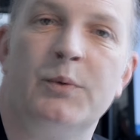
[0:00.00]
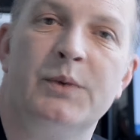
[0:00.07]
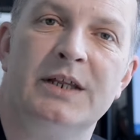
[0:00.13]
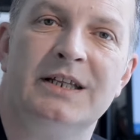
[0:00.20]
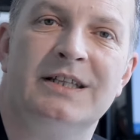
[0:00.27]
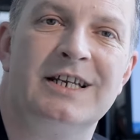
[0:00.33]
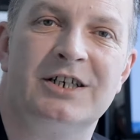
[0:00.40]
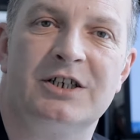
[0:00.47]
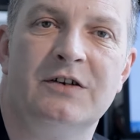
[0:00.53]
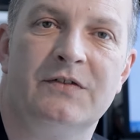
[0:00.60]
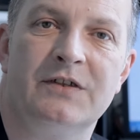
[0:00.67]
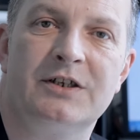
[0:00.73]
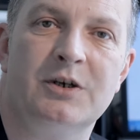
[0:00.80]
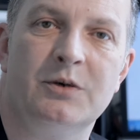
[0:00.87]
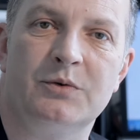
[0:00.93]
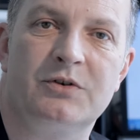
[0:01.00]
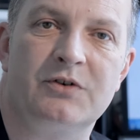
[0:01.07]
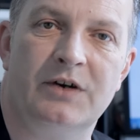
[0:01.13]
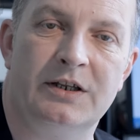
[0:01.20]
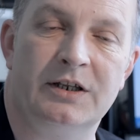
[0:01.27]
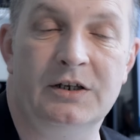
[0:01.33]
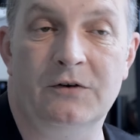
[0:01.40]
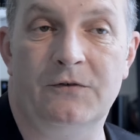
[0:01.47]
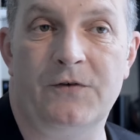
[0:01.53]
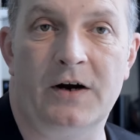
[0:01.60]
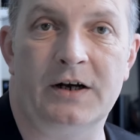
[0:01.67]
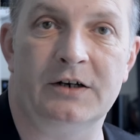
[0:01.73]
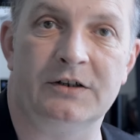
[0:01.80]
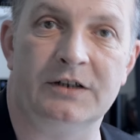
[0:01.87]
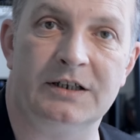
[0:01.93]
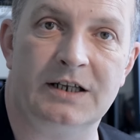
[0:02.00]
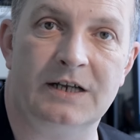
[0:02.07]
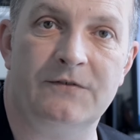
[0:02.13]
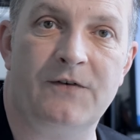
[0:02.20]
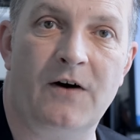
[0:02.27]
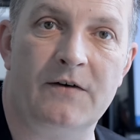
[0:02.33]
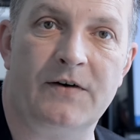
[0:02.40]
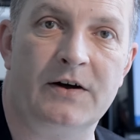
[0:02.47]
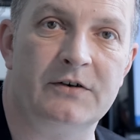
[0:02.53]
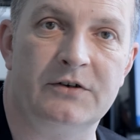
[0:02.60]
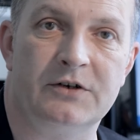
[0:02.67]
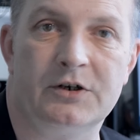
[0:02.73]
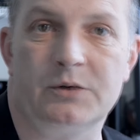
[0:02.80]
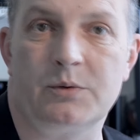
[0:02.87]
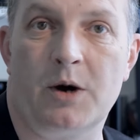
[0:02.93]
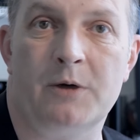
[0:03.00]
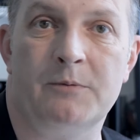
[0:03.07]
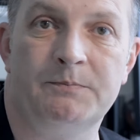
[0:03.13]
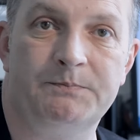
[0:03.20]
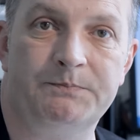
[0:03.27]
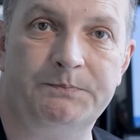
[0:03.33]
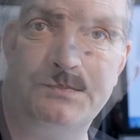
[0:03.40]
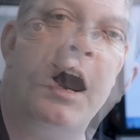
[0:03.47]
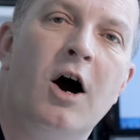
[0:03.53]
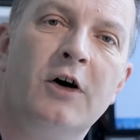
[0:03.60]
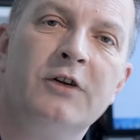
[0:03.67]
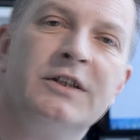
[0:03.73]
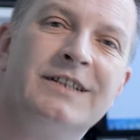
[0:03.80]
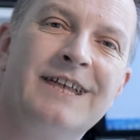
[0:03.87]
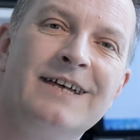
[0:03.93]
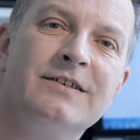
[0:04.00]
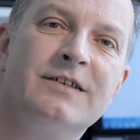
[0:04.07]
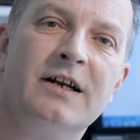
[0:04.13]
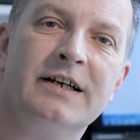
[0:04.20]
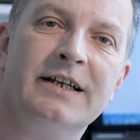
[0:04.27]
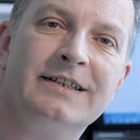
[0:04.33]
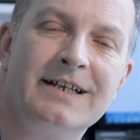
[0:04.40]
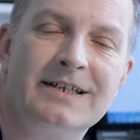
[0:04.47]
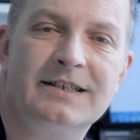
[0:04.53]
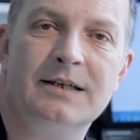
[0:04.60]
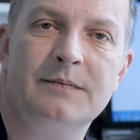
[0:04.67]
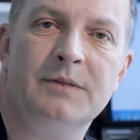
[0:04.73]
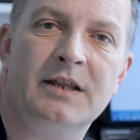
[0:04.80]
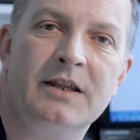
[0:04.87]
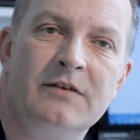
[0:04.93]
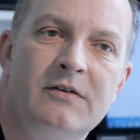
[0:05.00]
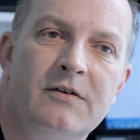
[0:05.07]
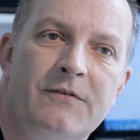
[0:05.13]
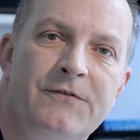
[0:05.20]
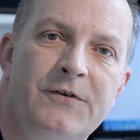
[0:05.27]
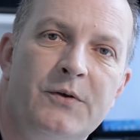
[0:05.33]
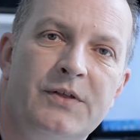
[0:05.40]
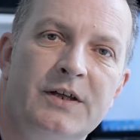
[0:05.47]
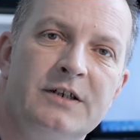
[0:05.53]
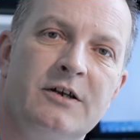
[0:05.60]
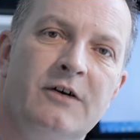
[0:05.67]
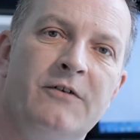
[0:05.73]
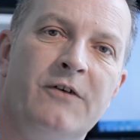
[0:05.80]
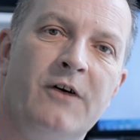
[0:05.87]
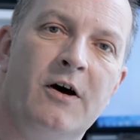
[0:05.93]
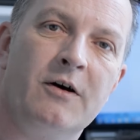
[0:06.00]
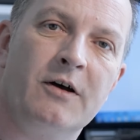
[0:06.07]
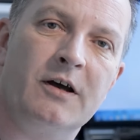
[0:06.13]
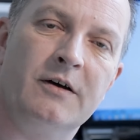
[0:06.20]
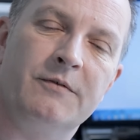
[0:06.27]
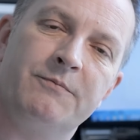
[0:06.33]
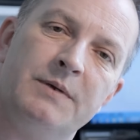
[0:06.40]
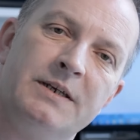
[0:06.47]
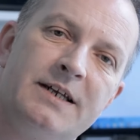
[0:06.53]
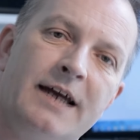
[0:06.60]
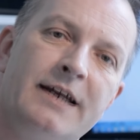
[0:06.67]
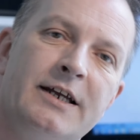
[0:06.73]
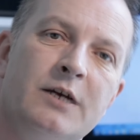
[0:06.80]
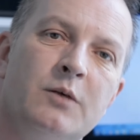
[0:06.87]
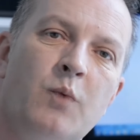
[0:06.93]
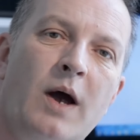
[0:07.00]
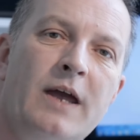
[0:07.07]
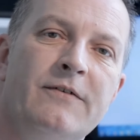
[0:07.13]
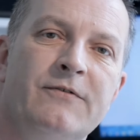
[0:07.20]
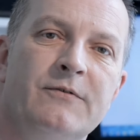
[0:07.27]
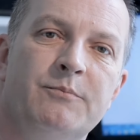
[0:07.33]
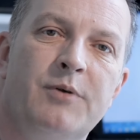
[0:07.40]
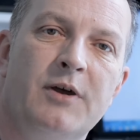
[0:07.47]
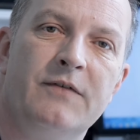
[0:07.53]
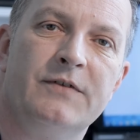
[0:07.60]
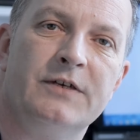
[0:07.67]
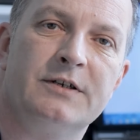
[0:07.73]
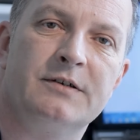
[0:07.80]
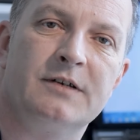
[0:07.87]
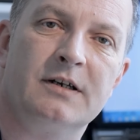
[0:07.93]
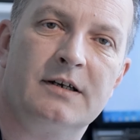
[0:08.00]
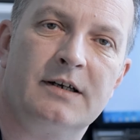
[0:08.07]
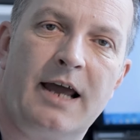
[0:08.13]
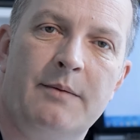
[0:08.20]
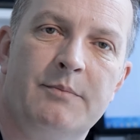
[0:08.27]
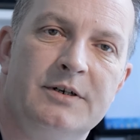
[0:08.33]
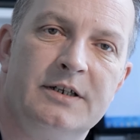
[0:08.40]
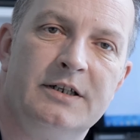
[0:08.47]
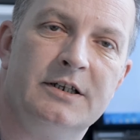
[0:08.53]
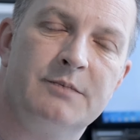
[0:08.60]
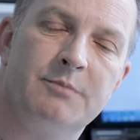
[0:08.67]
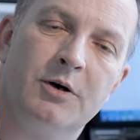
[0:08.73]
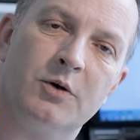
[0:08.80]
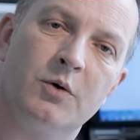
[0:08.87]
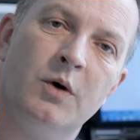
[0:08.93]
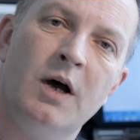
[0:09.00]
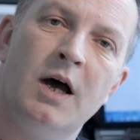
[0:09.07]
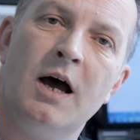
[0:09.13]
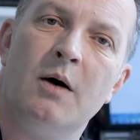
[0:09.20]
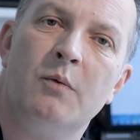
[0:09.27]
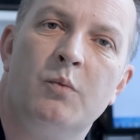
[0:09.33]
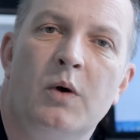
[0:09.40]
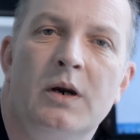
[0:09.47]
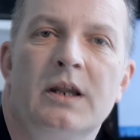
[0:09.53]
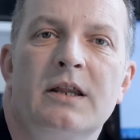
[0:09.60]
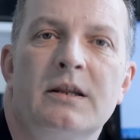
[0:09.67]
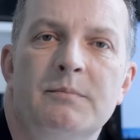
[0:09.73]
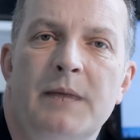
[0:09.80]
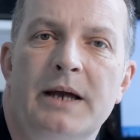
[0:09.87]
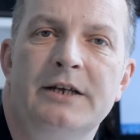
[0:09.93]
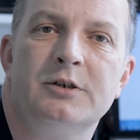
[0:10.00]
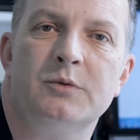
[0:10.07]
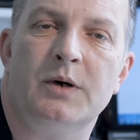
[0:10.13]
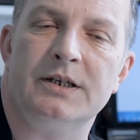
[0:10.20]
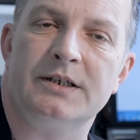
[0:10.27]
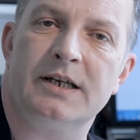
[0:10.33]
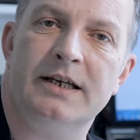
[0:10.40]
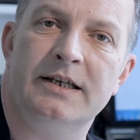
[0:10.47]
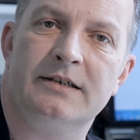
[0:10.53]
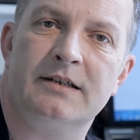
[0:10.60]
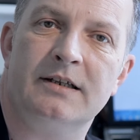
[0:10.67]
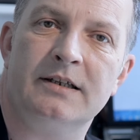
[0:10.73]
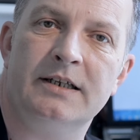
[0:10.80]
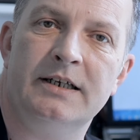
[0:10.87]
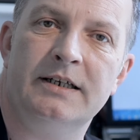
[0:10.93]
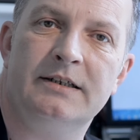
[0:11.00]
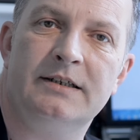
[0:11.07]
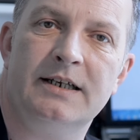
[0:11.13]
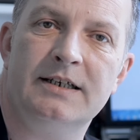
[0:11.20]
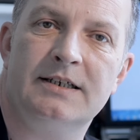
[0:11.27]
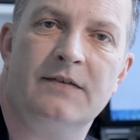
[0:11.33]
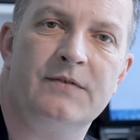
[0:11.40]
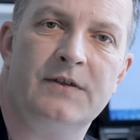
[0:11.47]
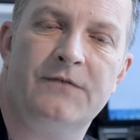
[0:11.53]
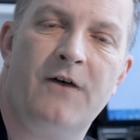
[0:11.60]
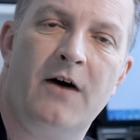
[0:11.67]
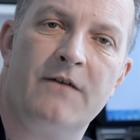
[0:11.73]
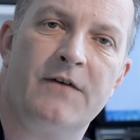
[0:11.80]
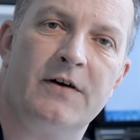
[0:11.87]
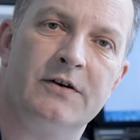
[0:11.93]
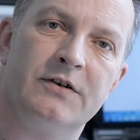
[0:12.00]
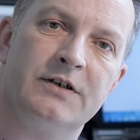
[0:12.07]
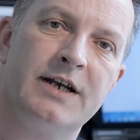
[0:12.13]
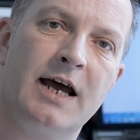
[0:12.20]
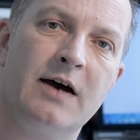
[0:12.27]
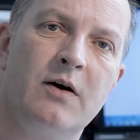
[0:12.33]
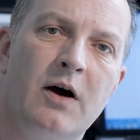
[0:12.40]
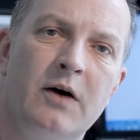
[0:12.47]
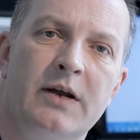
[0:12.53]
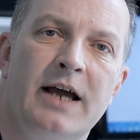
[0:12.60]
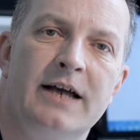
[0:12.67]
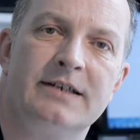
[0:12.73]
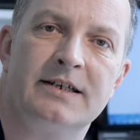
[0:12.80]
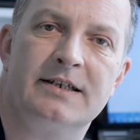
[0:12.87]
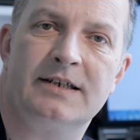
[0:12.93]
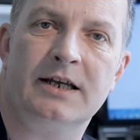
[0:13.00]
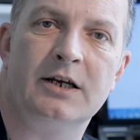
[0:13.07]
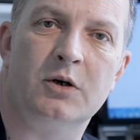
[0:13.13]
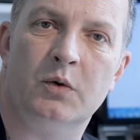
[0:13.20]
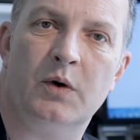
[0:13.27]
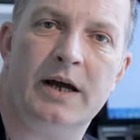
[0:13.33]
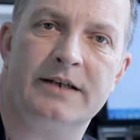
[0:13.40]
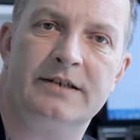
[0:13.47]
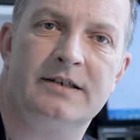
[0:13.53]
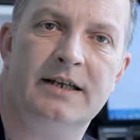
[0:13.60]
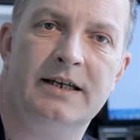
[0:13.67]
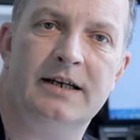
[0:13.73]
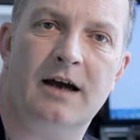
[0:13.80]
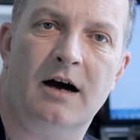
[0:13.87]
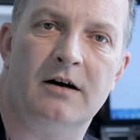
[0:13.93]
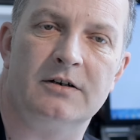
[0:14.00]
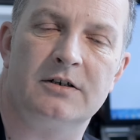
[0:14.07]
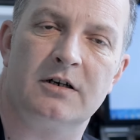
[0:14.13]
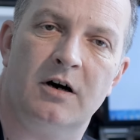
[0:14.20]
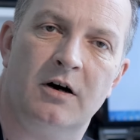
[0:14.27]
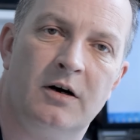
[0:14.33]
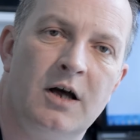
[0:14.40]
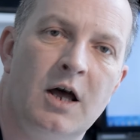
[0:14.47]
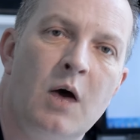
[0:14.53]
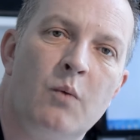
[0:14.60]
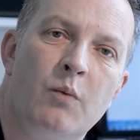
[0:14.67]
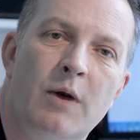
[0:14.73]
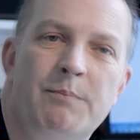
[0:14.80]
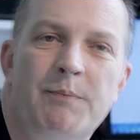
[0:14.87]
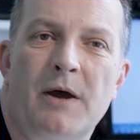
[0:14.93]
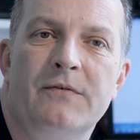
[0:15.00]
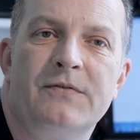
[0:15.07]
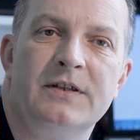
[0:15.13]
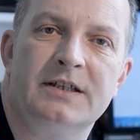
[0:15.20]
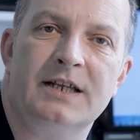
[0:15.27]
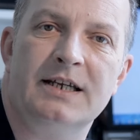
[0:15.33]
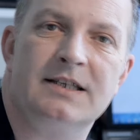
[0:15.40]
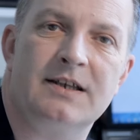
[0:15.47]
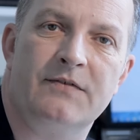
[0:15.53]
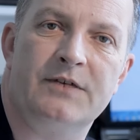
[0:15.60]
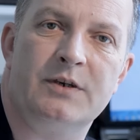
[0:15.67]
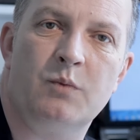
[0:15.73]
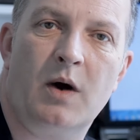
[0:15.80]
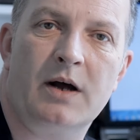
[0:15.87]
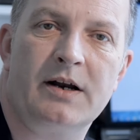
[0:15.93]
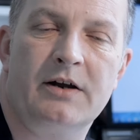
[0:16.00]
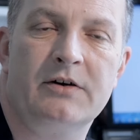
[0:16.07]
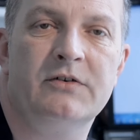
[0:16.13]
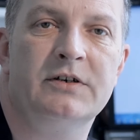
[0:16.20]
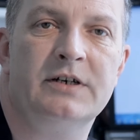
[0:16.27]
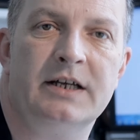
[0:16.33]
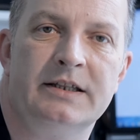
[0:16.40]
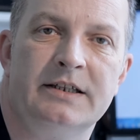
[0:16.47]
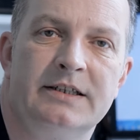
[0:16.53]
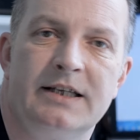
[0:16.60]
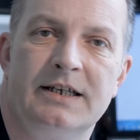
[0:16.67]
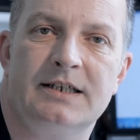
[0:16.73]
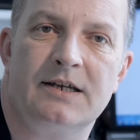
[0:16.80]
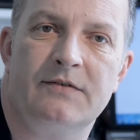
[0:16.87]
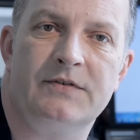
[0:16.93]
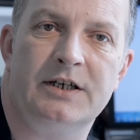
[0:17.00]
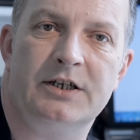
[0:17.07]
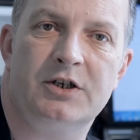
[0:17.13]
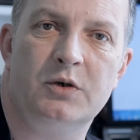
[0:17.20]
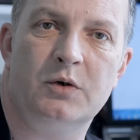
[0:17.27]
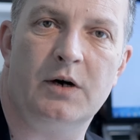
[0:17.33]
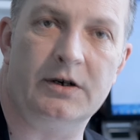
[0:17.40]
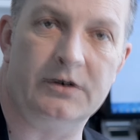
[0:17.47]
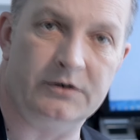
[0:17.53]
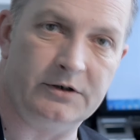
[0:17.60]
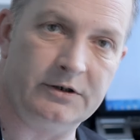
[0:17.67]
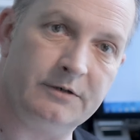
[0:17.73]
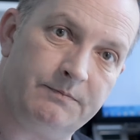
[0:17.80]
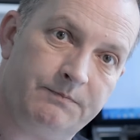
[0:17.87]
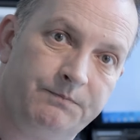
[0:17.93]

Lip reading: with the addition of the tilt screen that you're finding on the D500 as well. On the downside, it does seem that there are a few things that have been taken away from previous cameras in this model. One of the major ones is that the D7500 now only has a single SD card slot, where both the D7100 and the D7200